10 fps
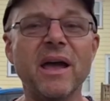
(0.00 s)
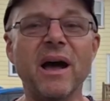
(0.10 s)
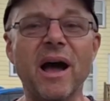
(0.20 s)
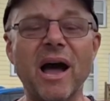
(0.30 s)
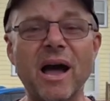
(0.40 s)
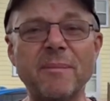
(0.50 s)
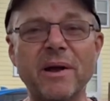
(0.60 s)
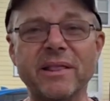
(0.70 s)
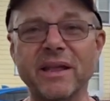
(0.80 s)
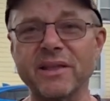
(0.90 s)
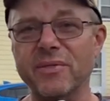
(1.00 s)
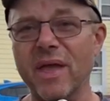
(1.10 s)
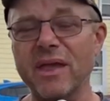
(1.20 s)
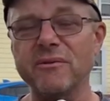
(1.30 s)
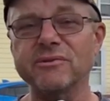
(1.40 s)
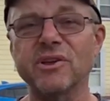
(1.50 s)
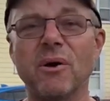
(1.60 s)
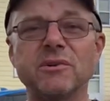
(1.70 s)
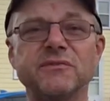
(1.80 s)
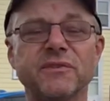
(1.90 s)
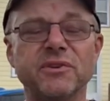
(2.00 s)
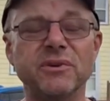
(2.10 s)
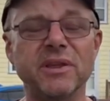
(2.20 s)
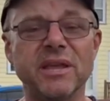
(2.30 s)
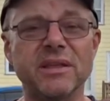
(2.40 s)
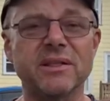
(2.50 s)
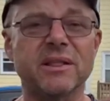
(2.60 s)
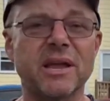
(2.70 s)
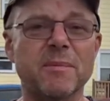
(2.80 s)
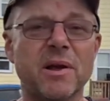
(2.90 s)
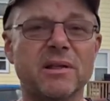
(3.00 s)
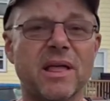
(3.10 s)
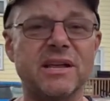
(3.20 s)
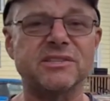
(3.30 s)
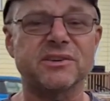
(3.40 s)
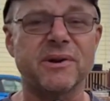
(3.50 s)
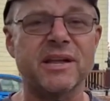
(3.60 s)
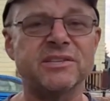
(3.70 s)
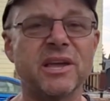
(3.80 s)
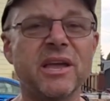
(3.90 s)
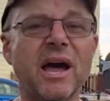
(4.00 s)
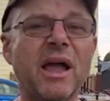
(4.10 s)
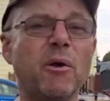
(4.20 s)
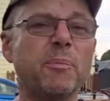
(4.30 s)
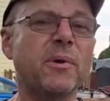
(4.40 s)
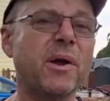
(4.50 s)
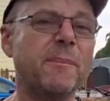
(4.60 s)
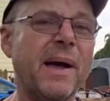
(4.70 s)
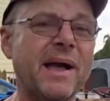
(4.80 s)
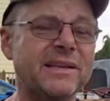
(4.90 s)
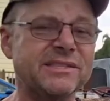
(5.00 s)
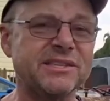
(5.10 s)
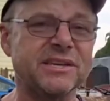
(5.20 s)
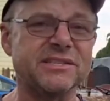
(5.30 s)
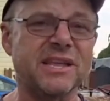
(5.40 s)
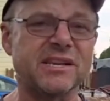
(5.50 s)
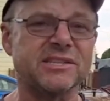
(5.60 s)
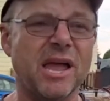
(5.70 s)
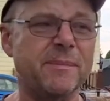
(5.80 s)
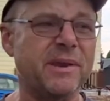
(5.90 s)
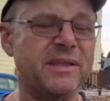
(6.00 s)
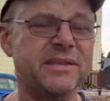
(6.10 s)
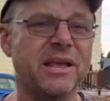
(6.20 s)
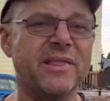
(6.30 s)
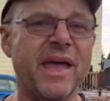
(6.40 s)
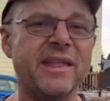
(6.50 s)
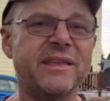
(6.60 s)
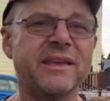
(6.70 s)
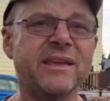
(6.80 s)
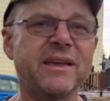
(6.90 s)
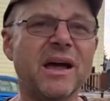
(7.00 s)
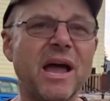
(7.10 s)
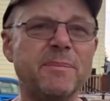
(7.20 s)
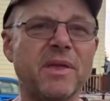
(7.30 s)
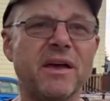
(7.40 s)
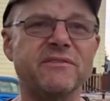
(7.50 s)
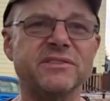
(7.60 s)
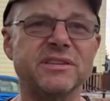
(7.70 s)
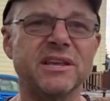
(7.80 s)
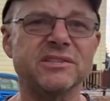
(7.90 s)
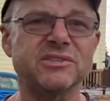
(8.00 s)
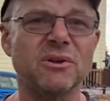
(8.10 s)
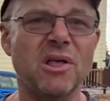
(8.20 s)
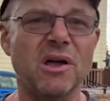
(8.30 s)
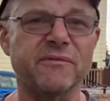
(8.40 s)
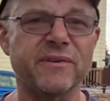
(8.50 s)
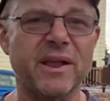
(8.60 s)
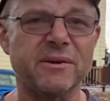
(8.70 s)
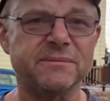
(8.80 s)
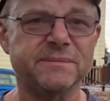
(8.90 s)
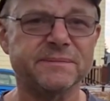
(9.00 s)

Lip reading: I'd like to thank you, as always, for tuning into the Claremont Classic Garage. I hope you'll come back and see us next time. And until then, I'm Kevin saying so long for now.